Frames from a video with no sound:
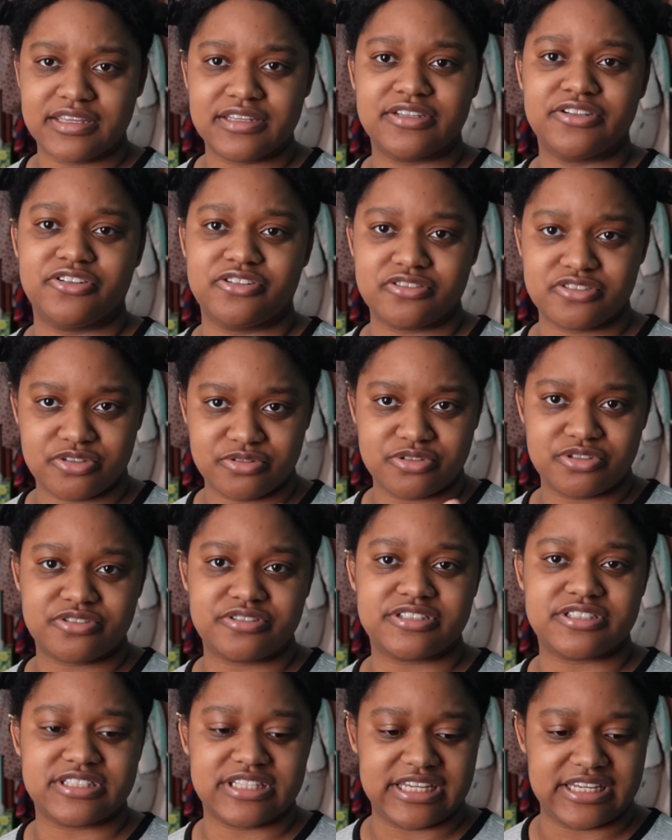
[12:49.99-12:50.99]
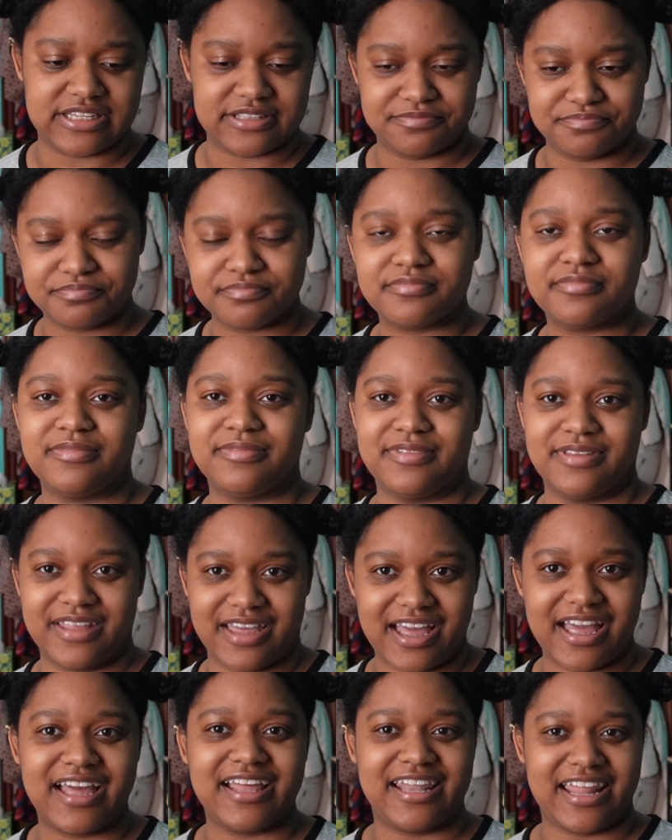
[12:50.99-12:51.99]
your suture is neat.
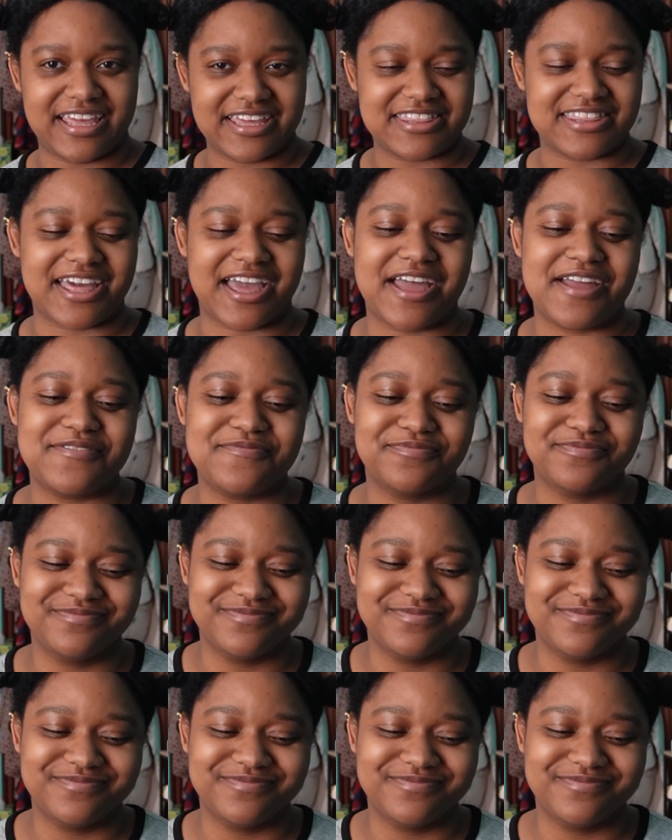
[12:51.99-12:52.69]
I like that.